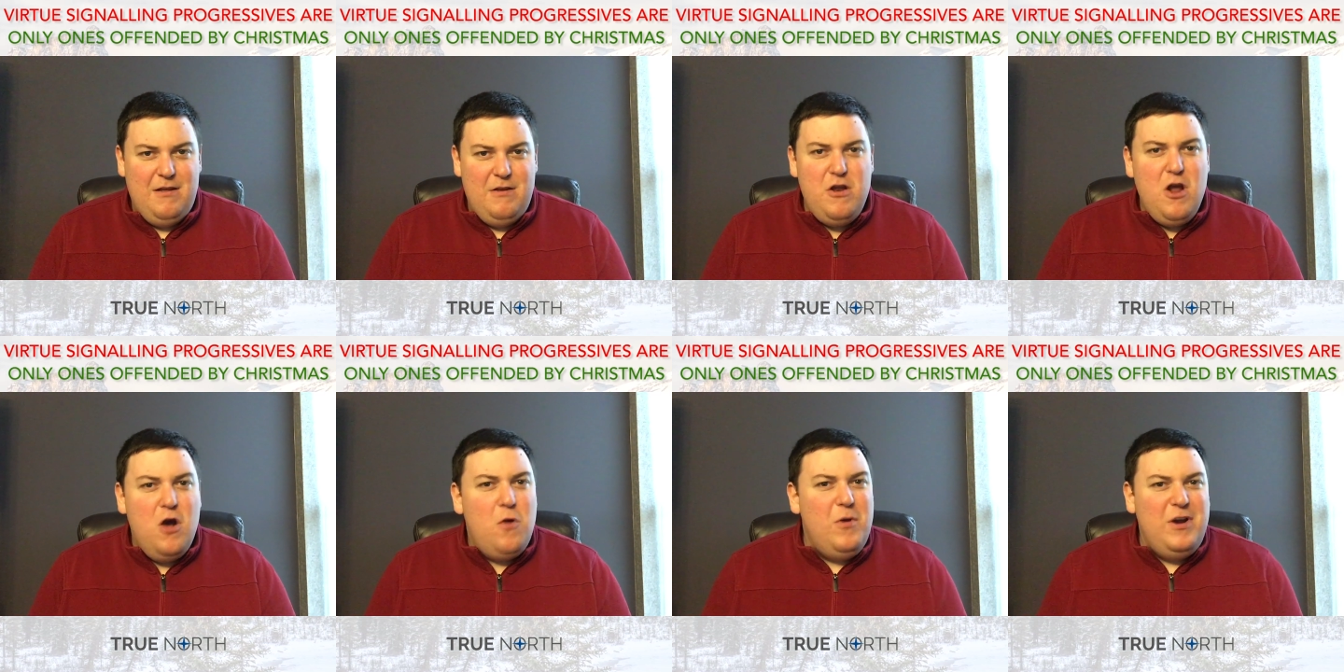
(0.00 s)

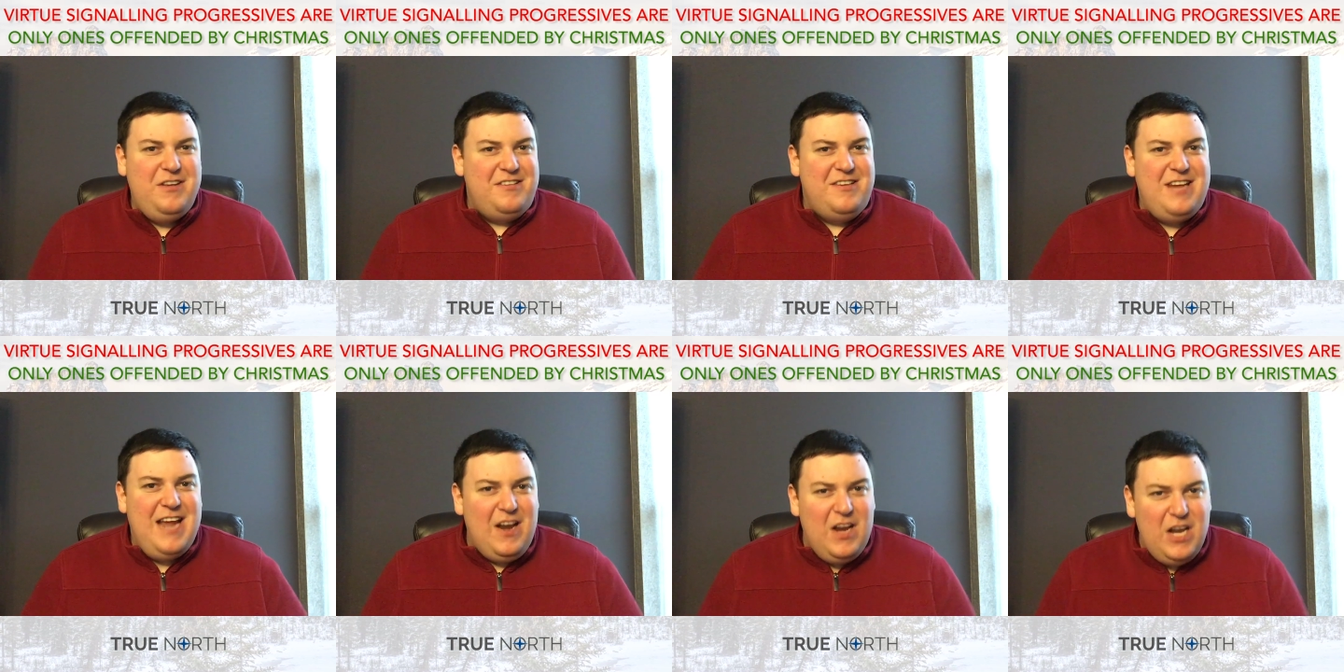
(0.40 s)
No
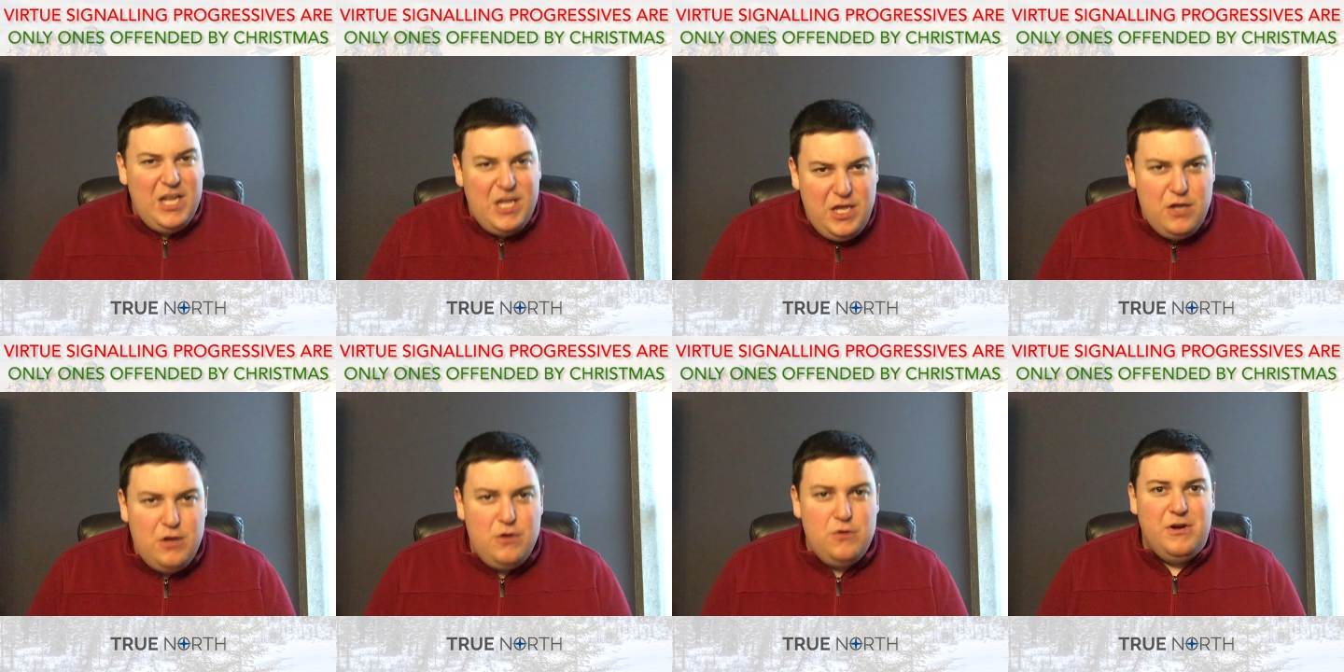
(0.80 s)
one's
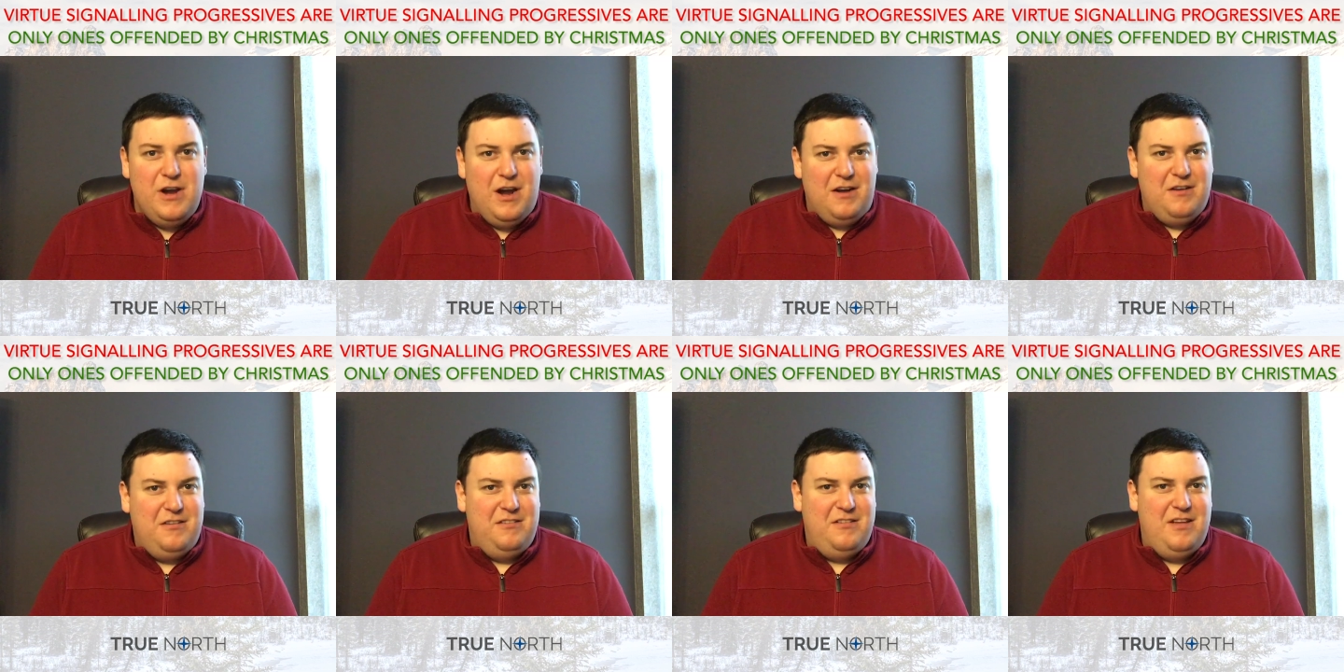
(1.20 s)
telling you
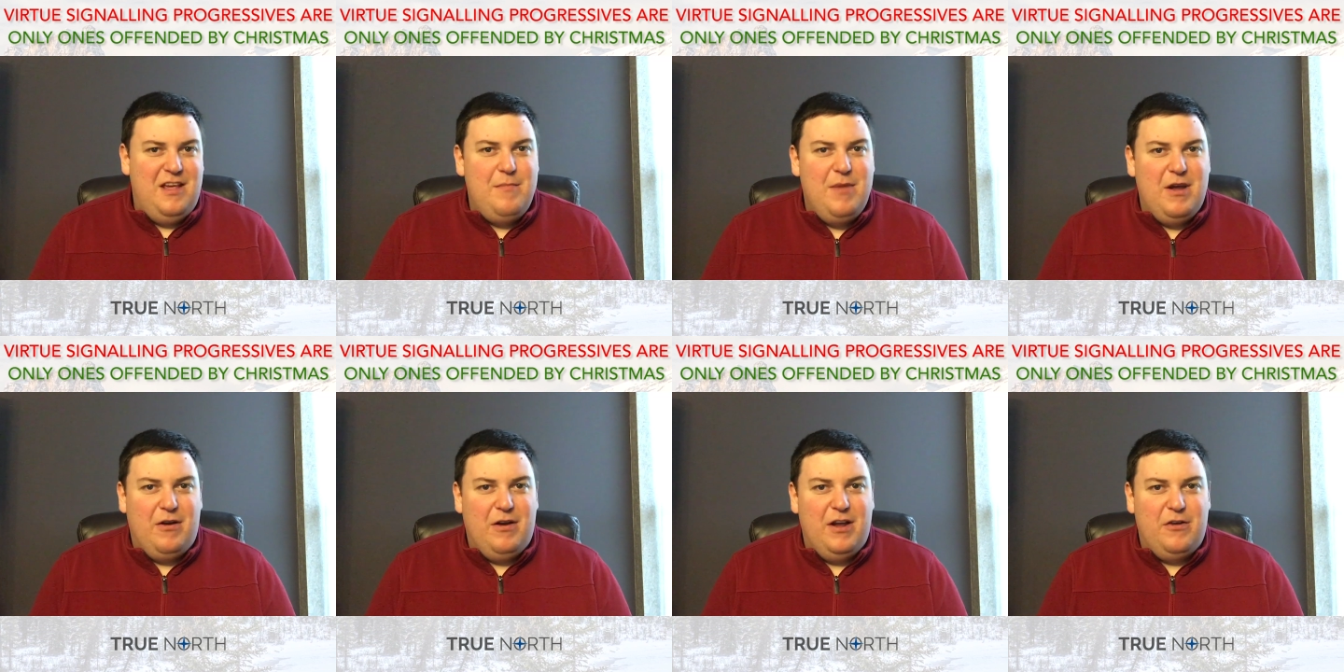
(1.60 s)
not to
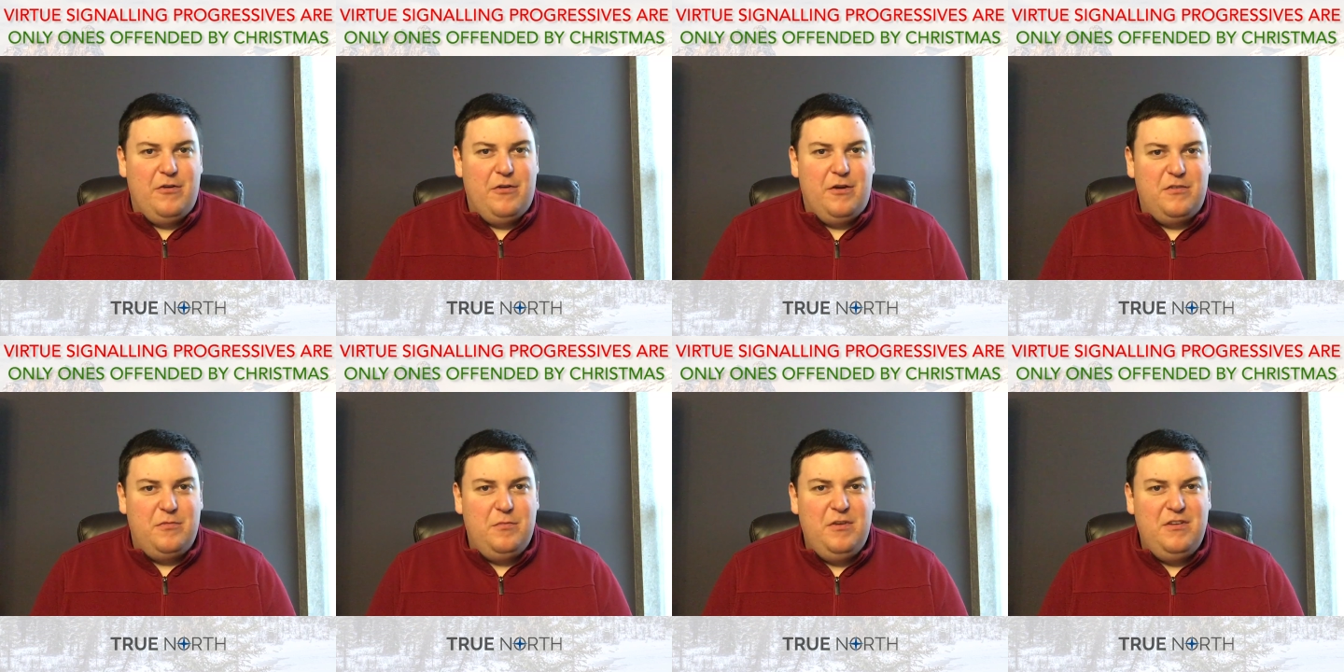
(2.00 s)
say Merry
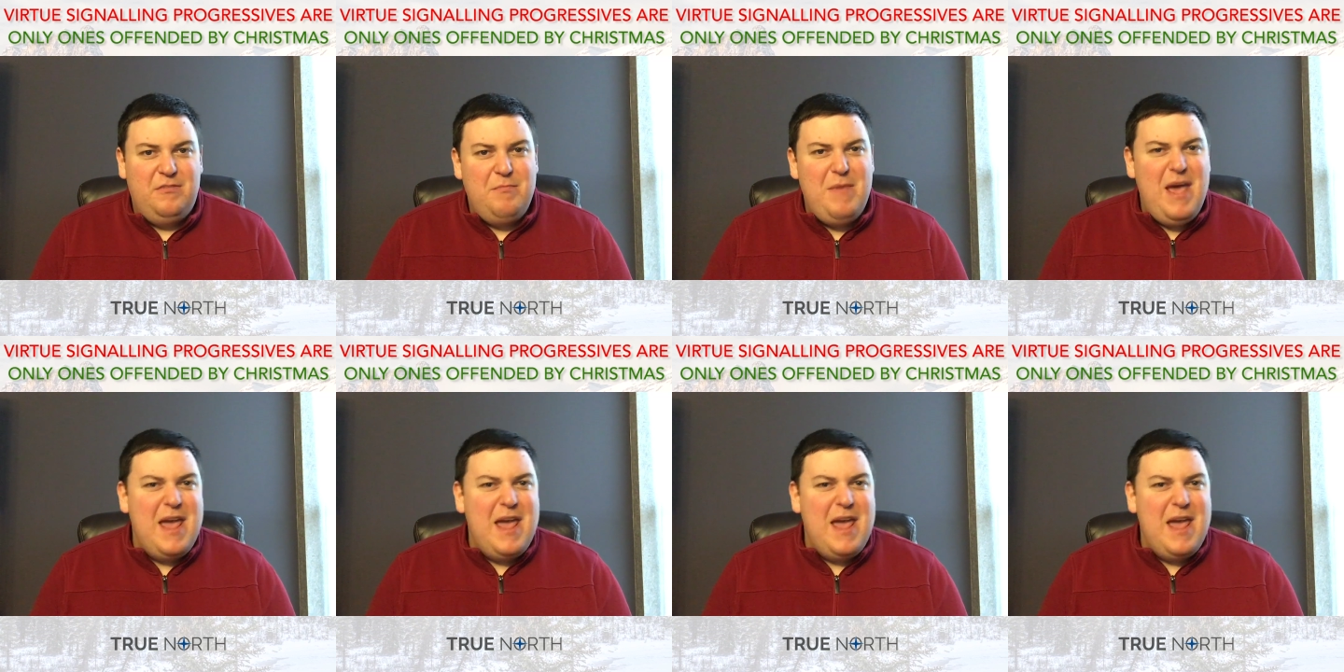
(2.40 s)
Christmas.